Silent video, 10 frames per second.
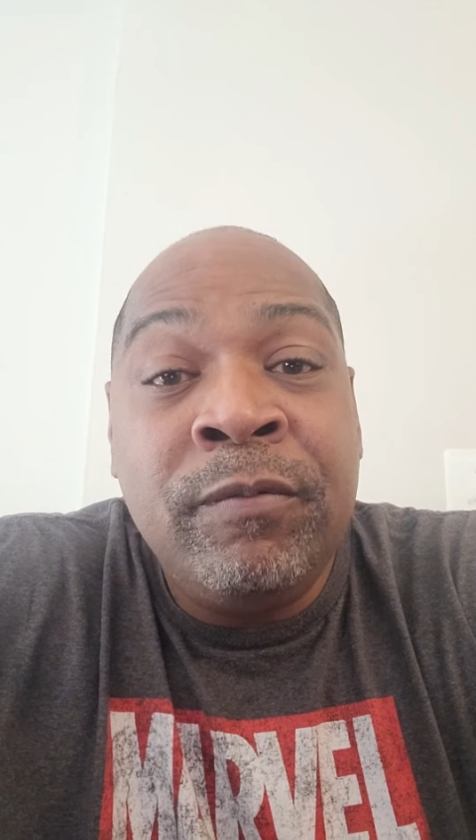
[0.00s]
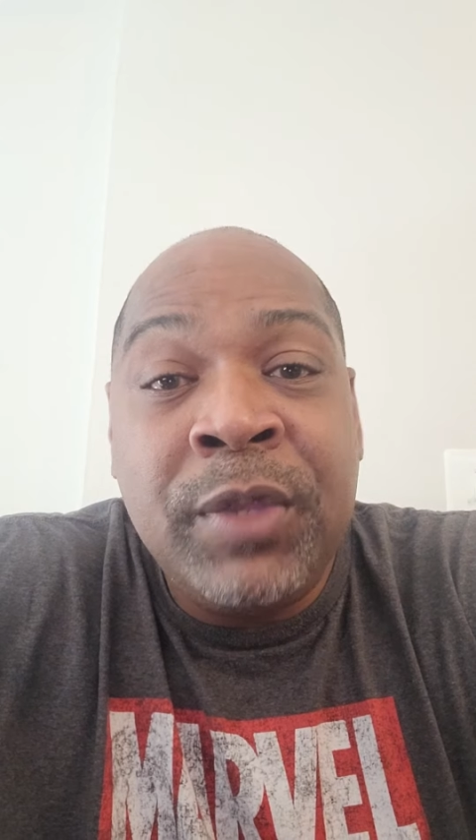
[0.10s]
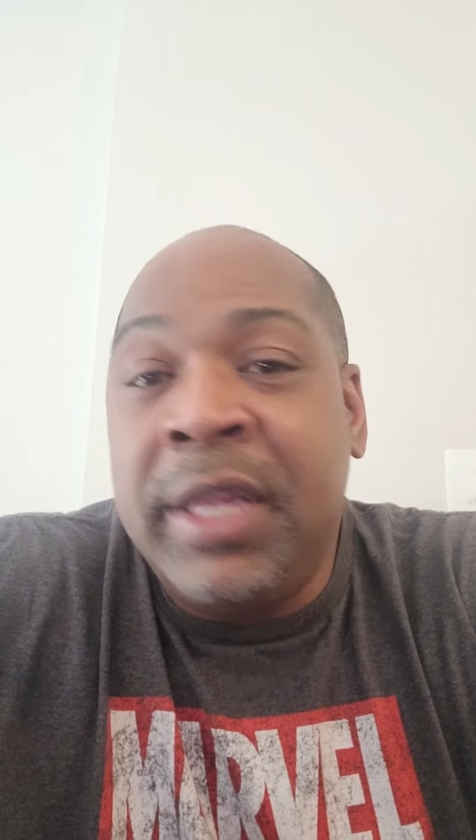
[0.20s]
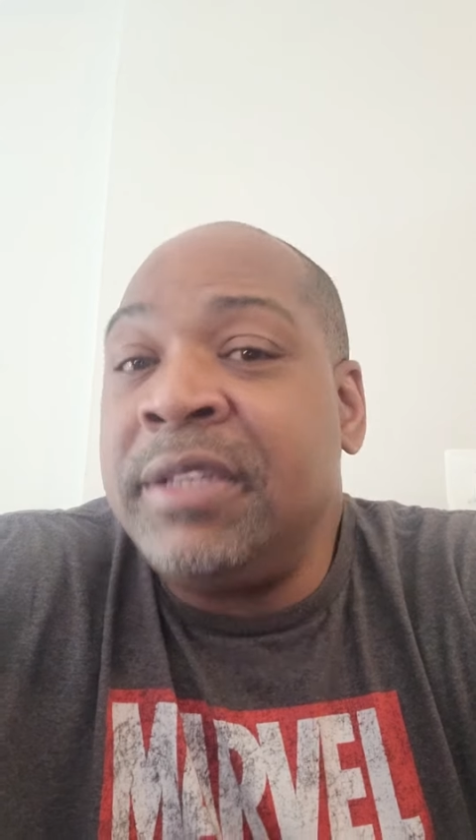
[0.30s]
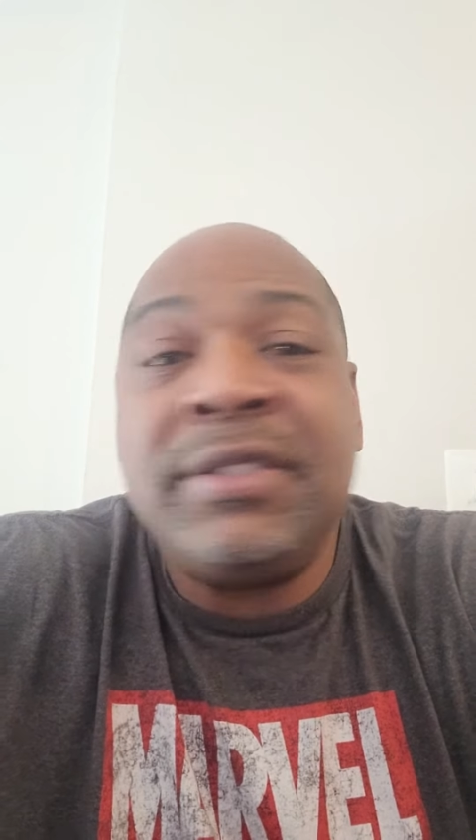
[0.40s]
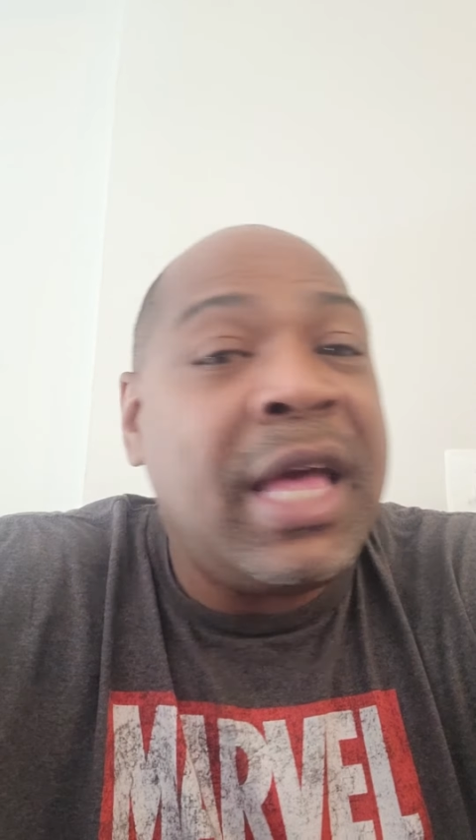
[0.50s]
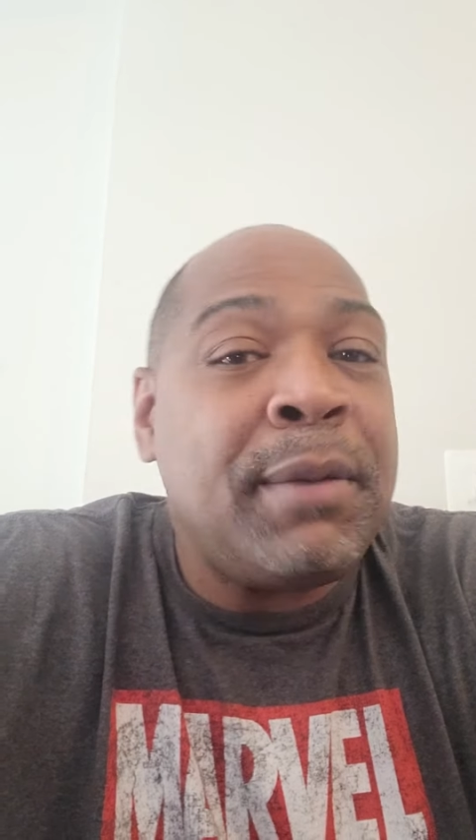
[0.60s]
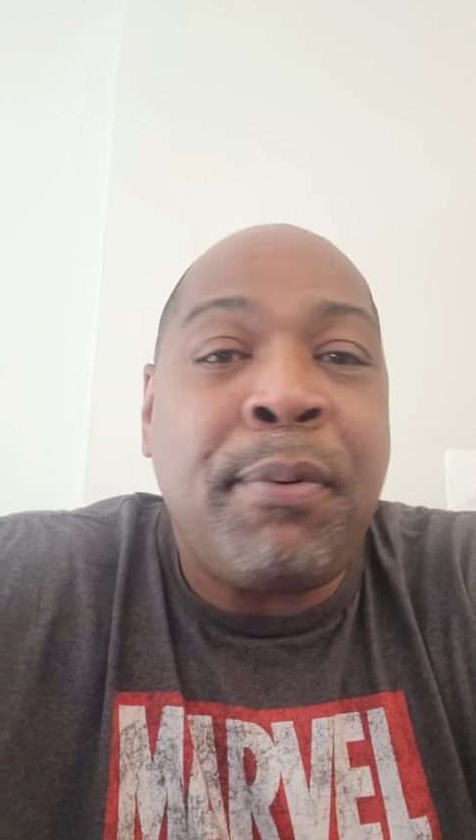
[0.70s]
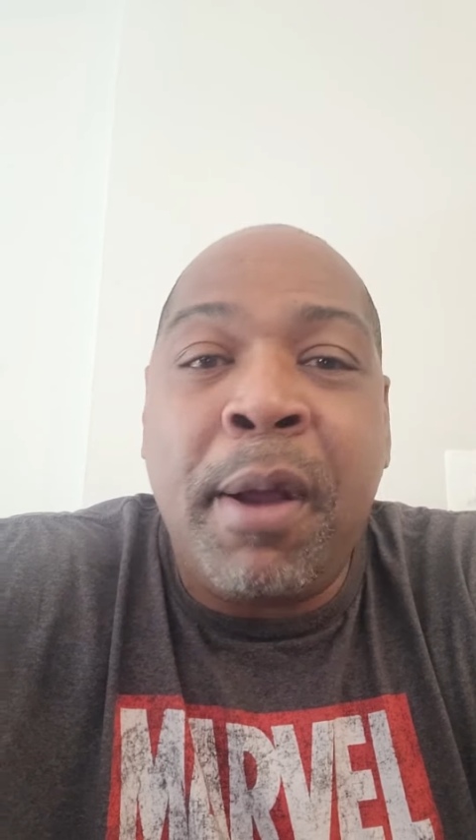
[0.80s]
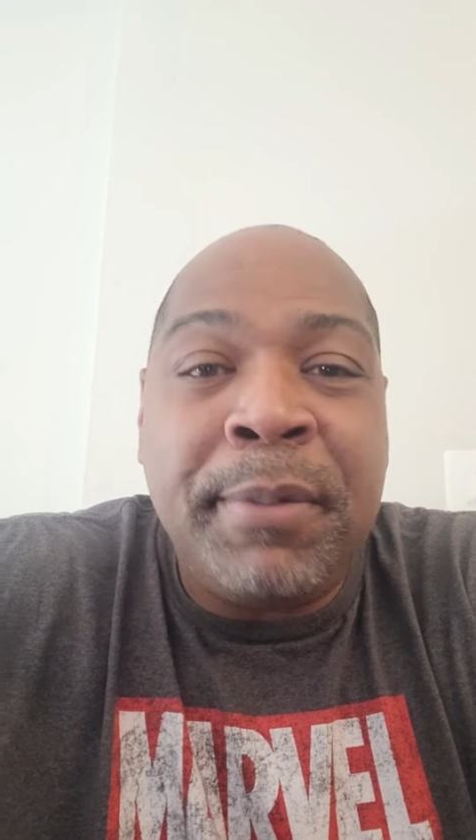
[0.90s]
It is not
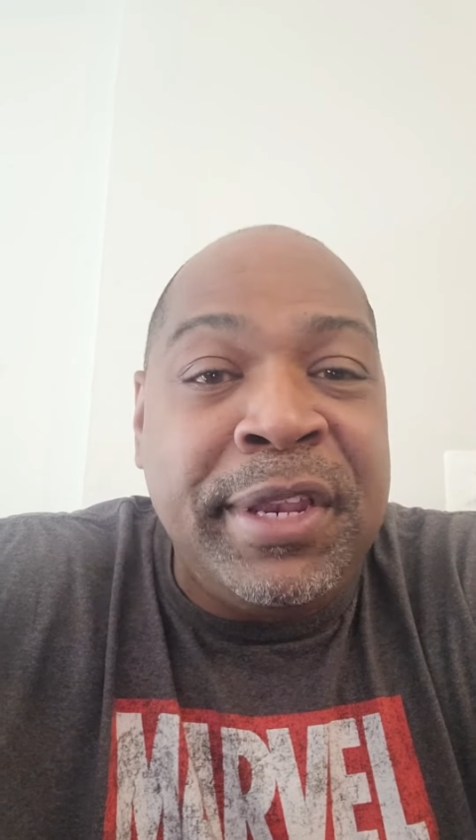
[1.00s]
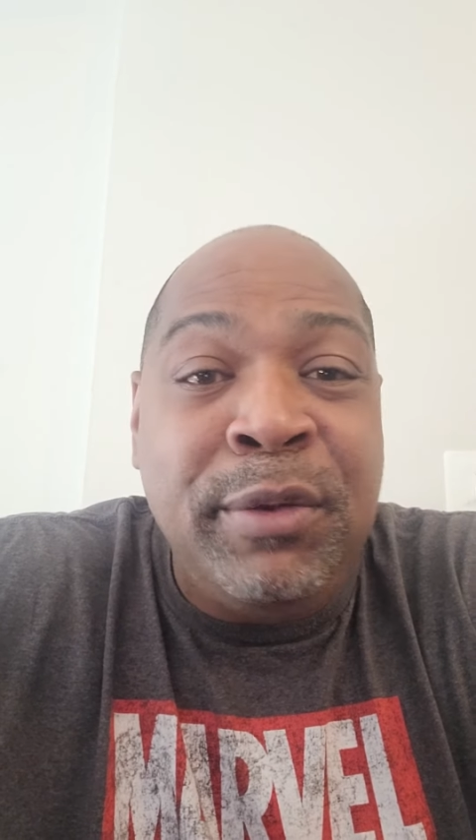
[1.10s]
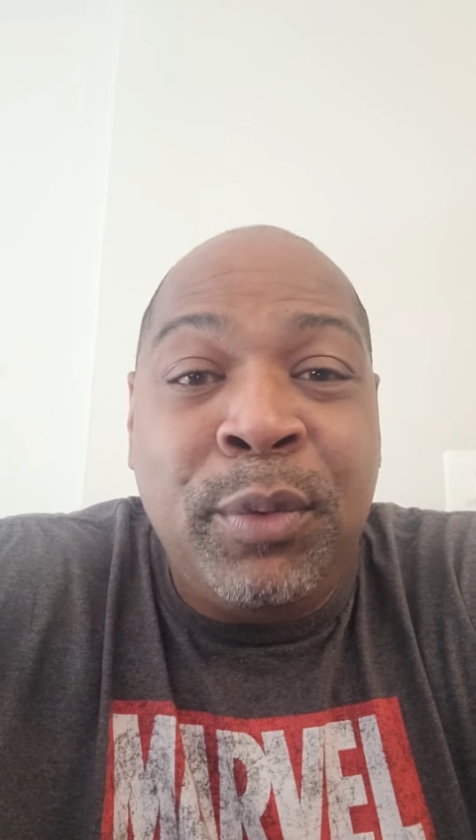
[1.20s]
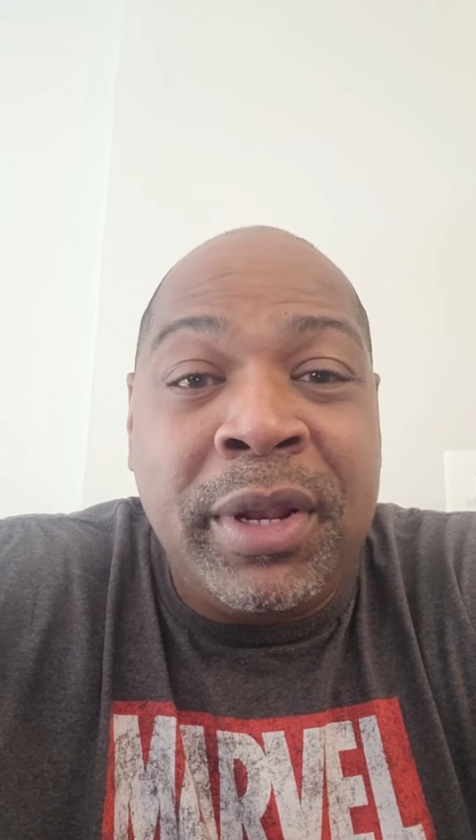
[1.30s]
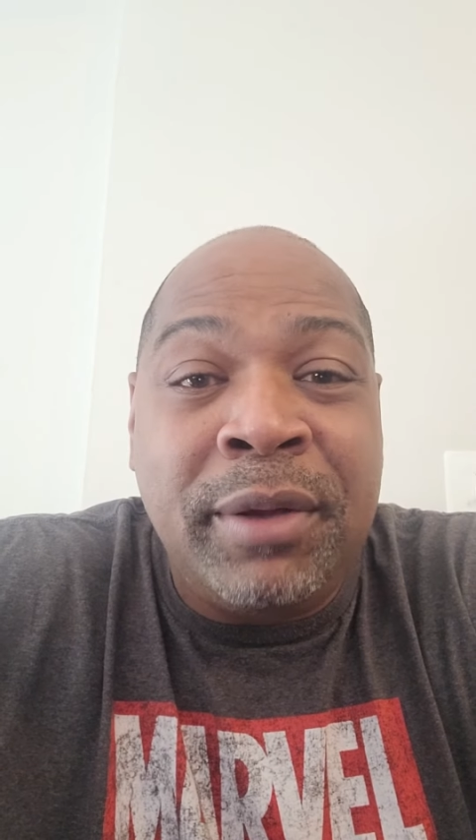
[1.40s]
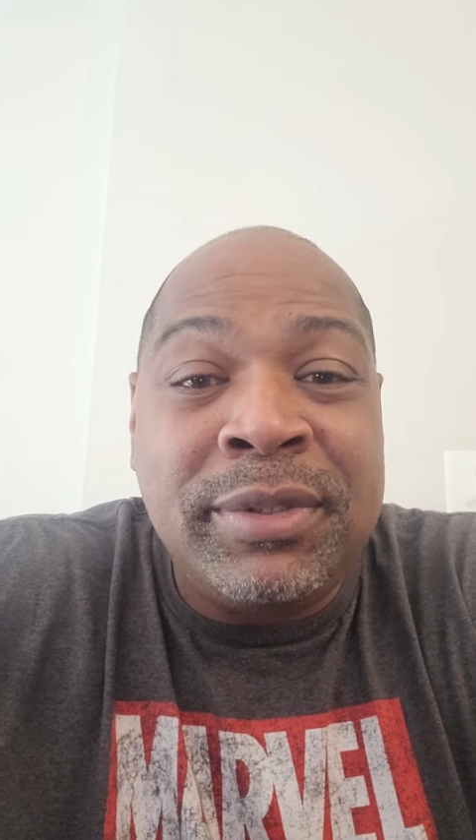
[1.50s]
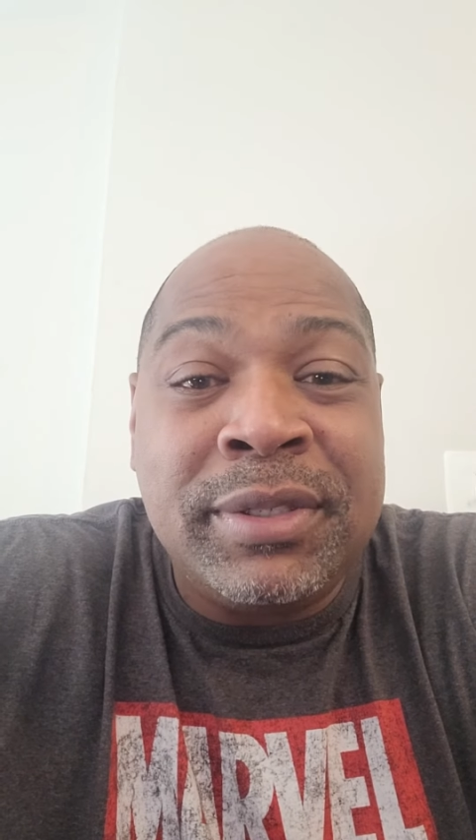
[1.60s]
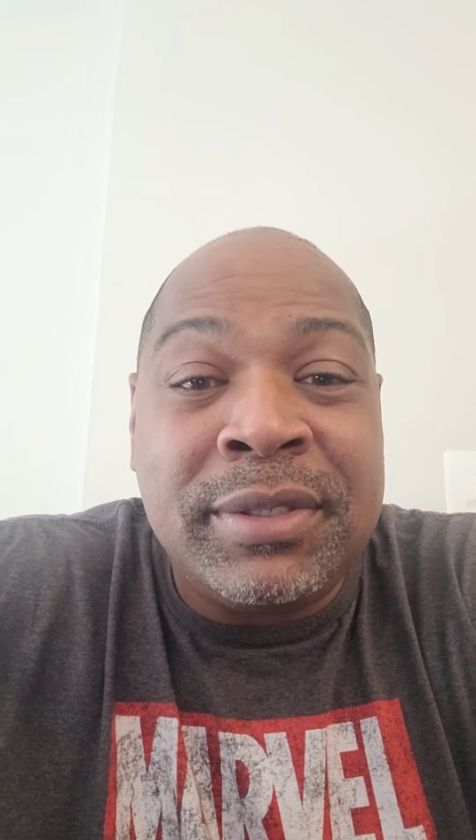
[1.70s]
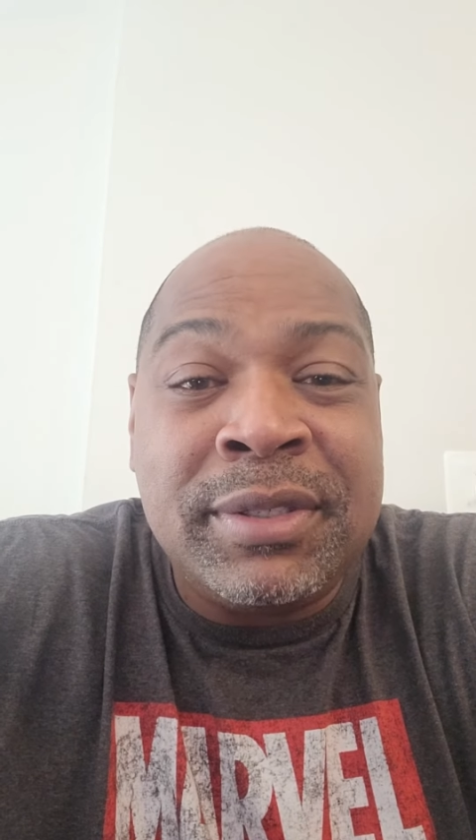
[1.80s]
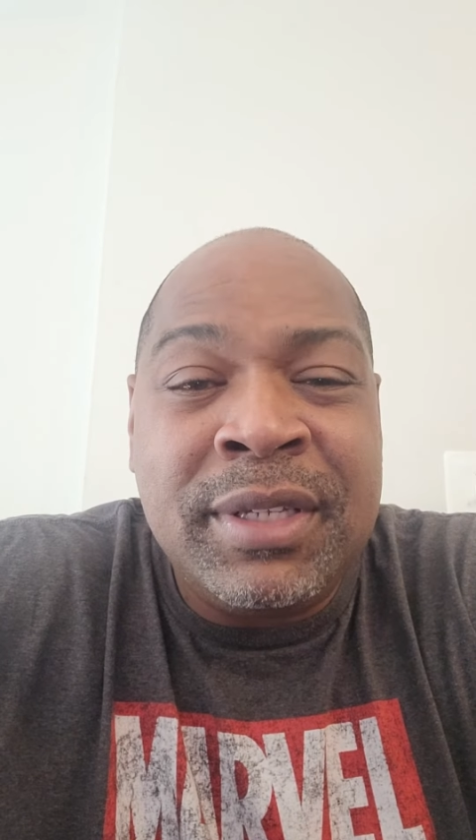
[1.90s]
a problem anyone
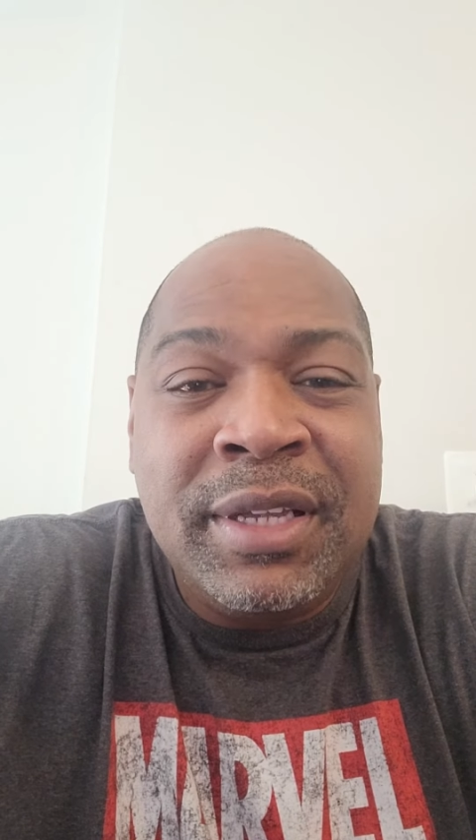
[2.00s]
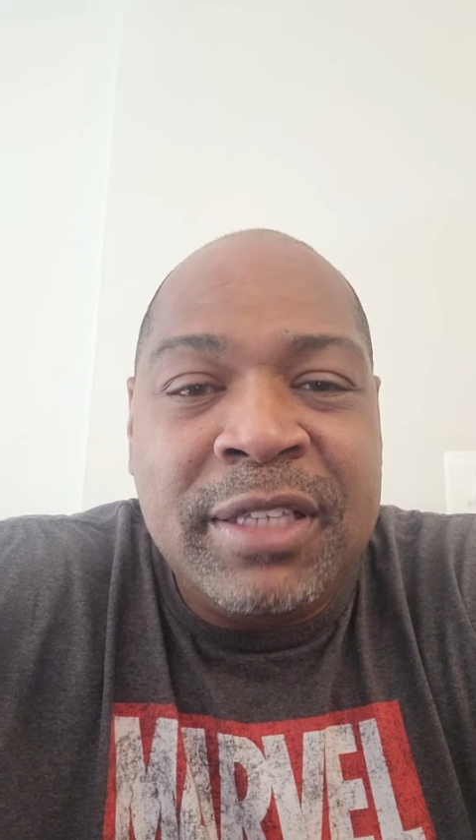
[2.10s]
else's.